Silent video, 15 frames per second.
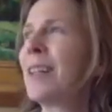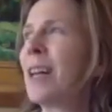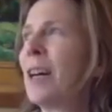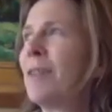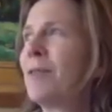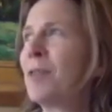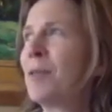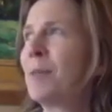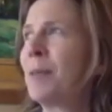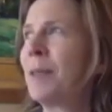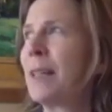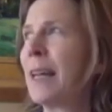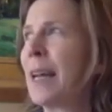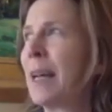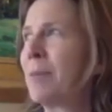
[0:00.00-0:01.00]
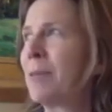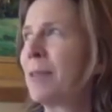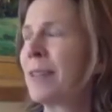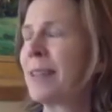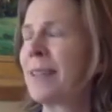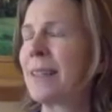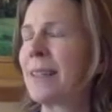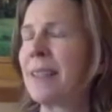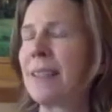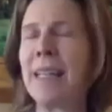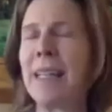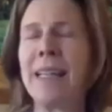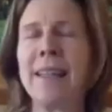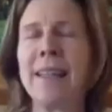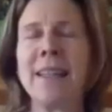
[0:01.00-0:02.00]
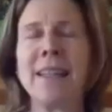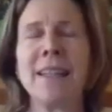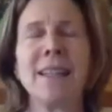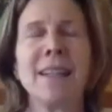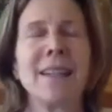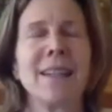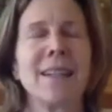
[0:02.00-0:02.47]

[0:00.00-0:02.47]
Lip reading: comfortably able to see, and then